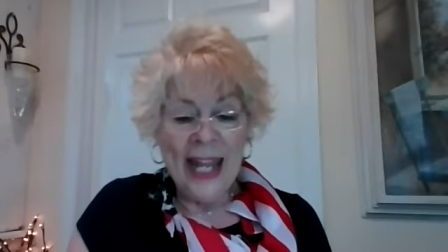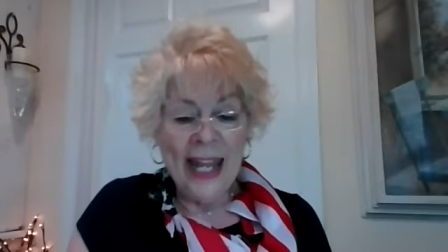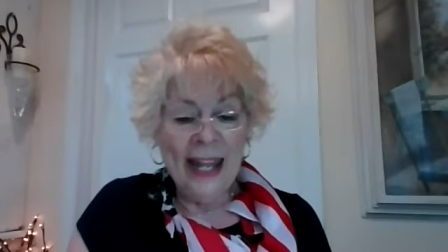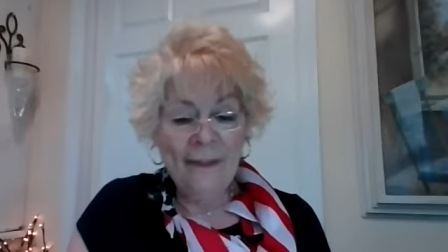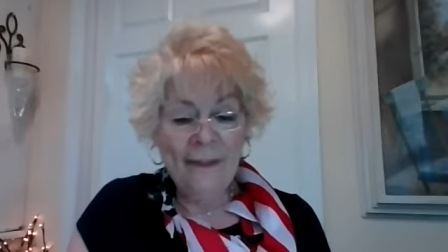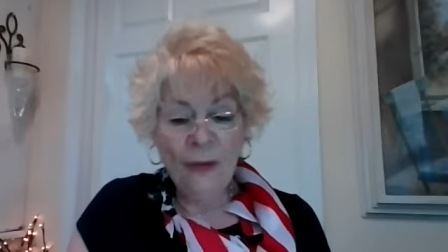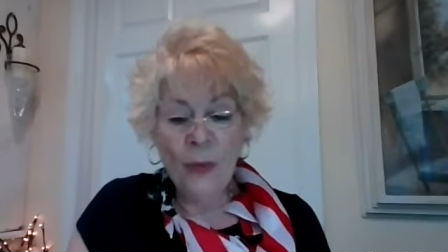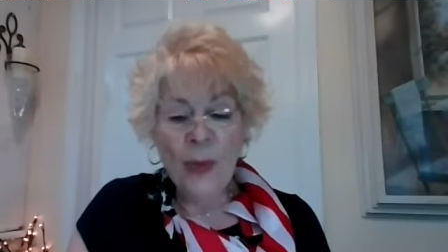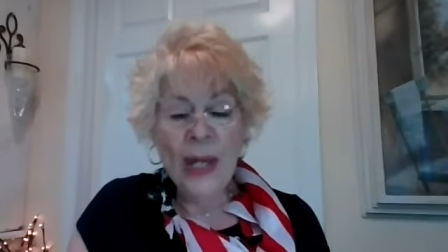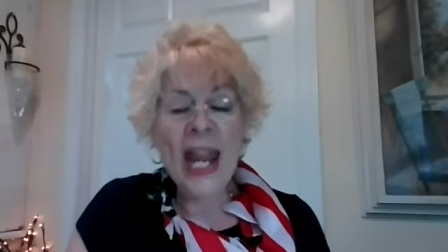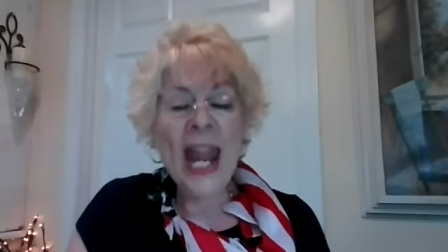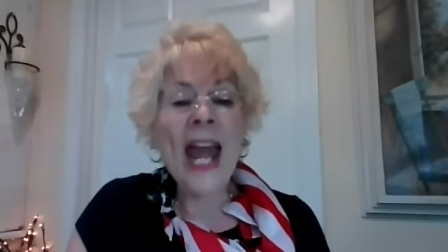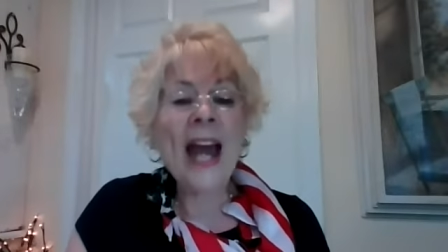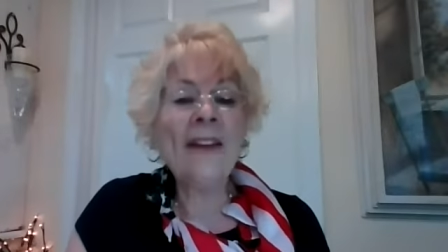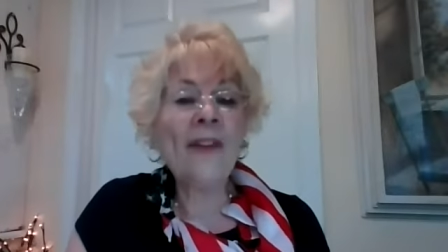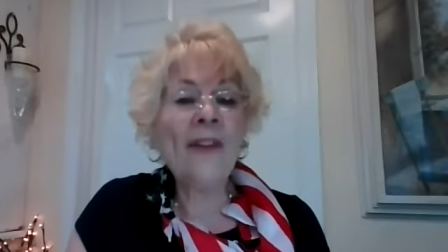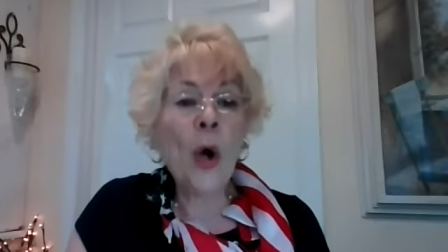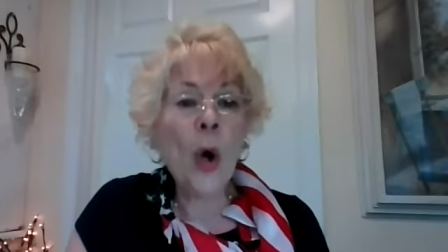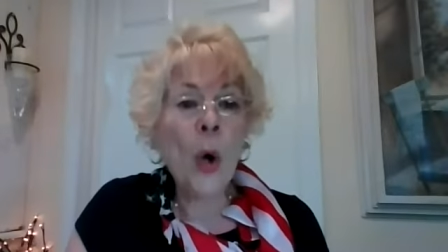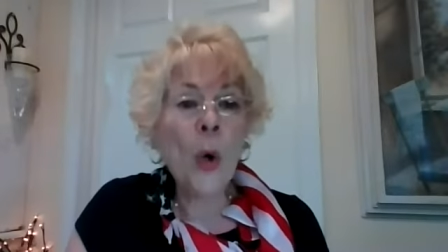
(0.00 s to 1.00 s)
if we
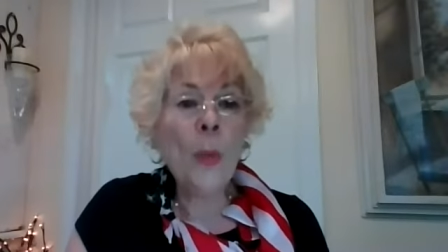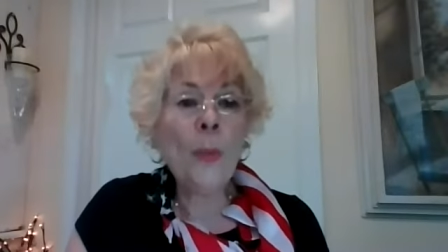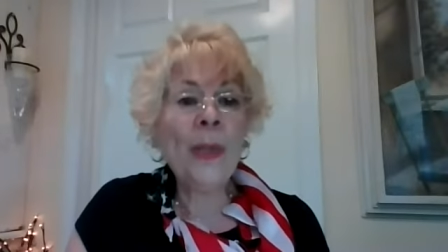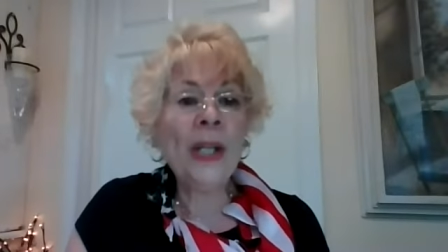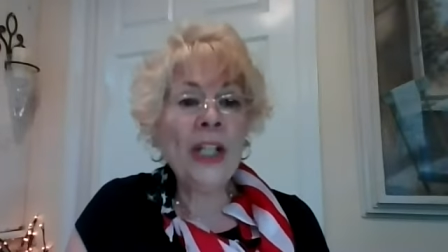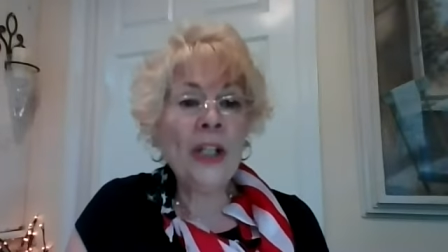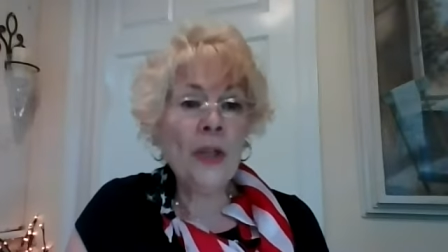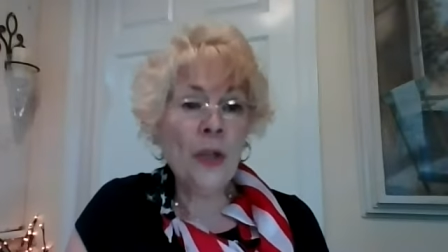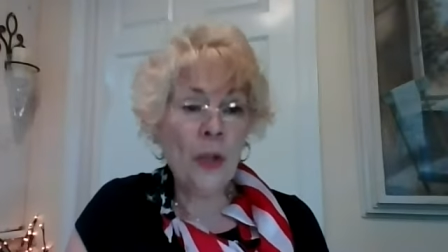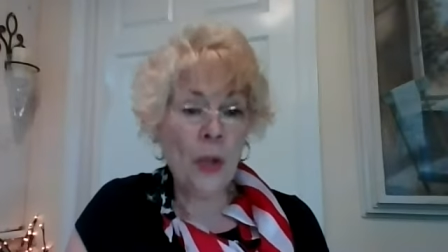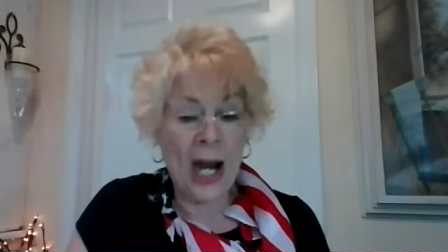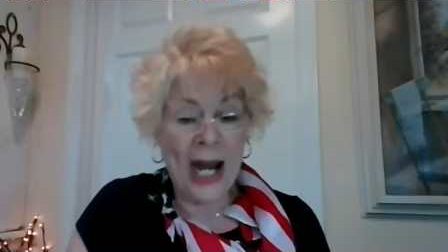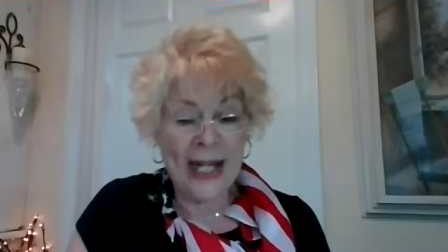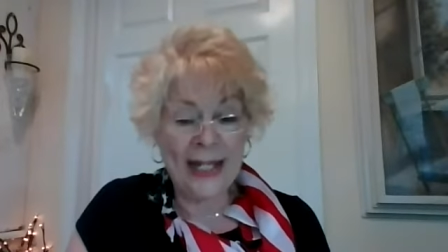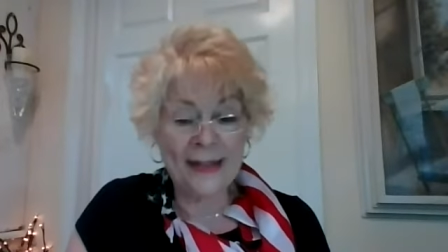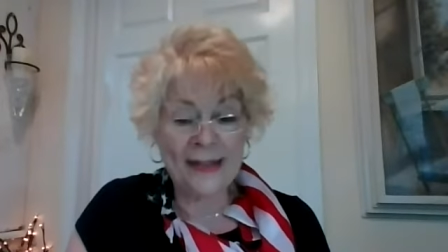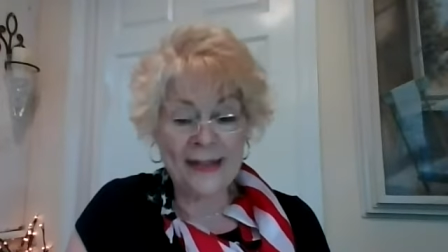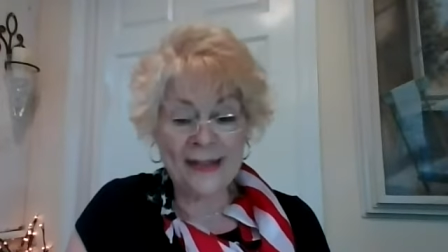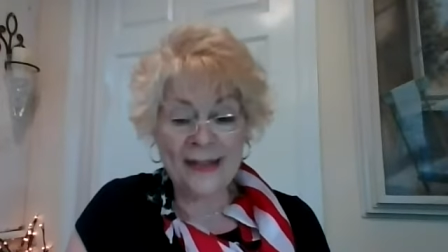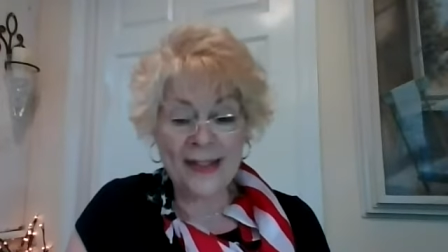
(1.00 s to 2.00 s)
have hope in
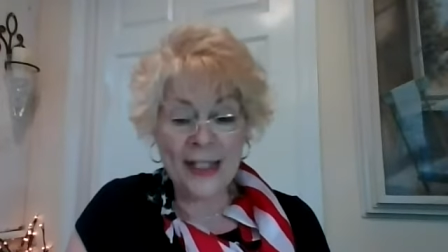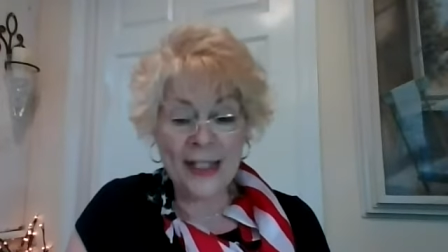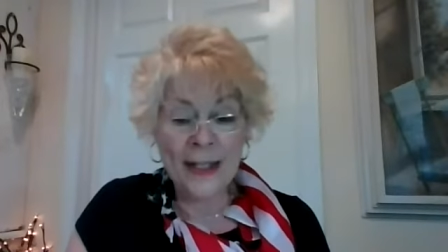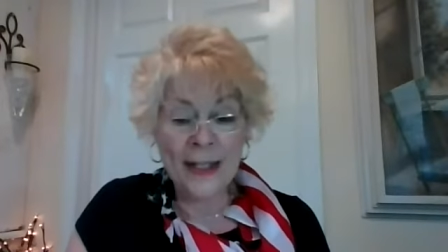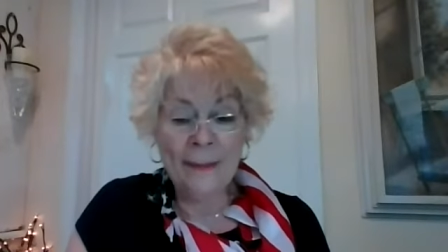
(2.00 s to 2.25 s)
Christ,